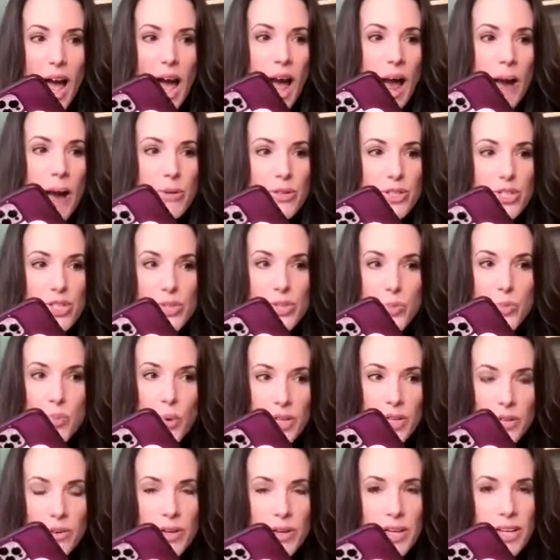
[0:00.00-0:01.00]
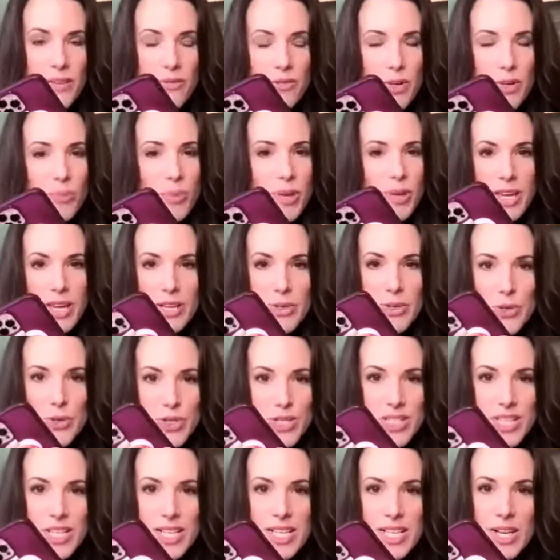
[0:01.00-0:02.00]
I was just wondering if you'd be
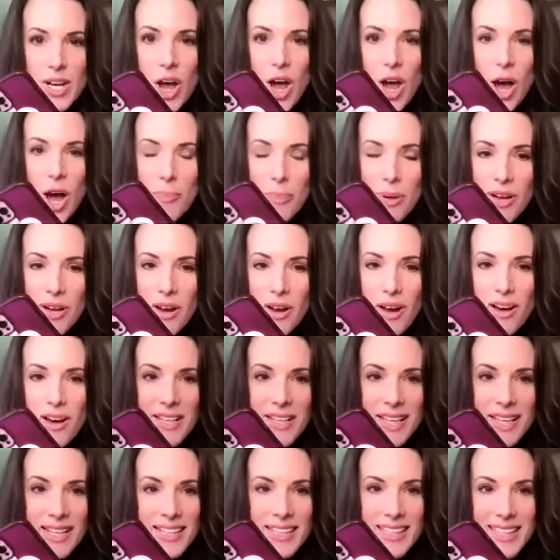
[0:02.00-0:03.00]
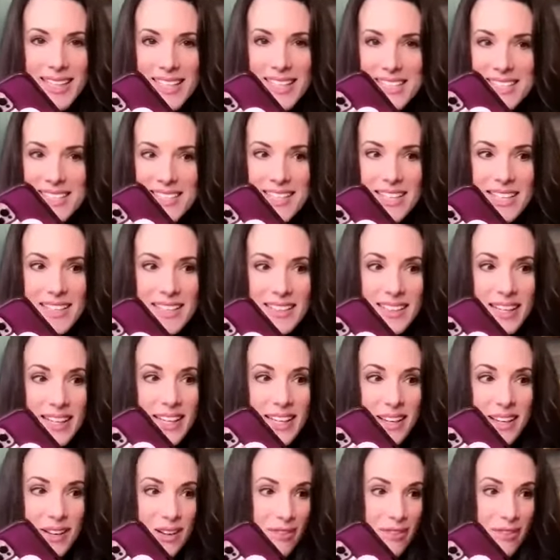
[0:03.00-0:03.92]
interested in hopping on and listening like